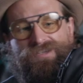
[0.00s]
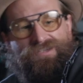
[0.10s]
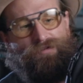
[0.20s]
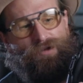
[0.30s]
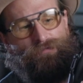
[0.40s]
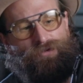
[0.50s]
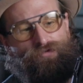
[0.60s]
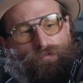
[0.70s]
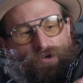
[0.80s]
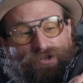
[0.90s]
Some companies
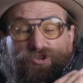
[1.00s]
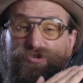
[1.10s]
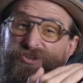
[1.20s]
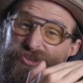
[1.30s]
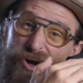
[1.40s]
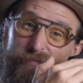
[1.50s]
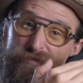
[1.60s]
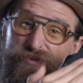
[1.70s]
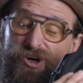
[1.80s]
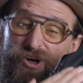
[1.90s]
will put too sharp
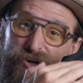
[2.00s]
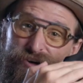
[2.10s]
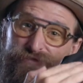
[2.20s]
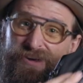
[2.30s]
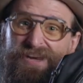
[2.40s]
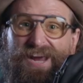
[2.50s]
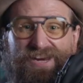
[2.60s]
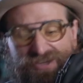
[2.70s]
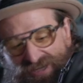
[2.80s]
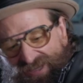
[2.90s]
of a curve
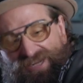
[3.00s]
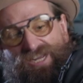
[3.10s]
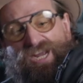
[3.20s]
and you get like